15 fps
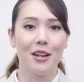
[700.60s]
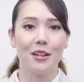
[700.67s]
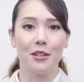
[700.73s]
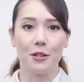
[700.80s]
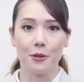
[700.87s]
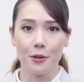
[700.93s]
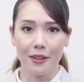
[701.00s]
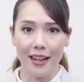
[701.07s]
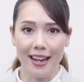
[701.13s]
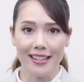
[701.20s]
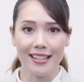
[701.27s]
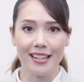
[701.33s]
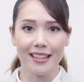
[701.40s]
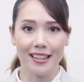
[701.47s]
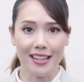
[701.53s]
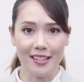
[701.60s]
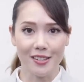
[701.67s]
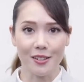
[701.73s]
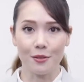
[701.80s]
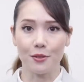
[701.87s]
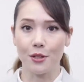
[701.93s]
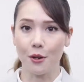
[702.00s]
Utilizing this,
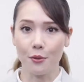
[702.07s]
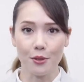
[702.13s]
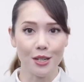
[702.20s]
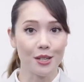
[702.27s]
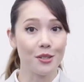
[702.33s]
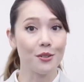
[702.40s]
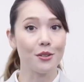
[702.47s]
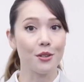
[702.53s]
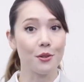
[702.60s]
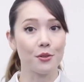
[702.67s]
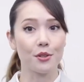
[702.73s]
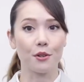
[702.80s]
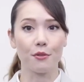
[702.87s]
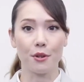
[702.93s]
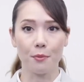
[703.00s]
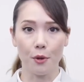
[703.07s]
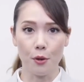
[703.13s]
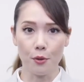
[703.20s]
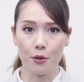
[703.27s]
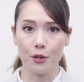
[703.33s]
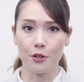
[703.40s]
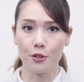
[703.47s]
you don't need to use a
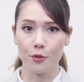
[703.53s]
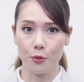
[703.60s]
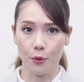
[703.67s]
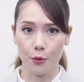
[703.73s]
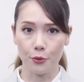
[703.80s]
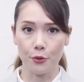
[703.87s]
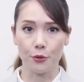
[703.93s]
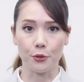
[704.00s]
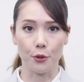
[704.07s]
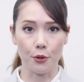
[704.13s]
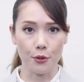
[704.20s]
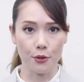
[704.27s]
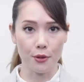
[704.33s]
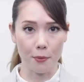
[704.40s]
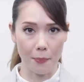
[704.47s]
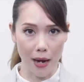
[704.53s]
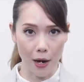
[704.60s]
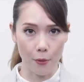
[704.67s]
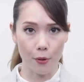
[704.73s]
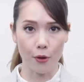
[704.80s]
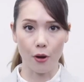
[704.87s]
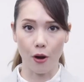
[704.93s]
remote control to turn the
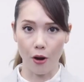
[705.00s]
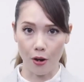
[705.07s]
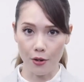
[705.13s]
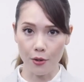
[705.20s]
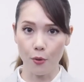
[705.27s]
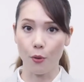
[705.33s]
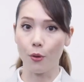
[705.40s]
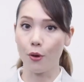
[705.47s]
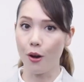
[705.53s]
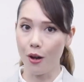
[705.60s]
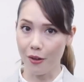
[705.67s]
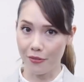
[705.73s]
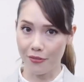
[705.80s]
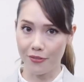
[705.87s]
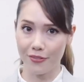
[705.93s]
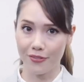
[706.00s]
power on or off.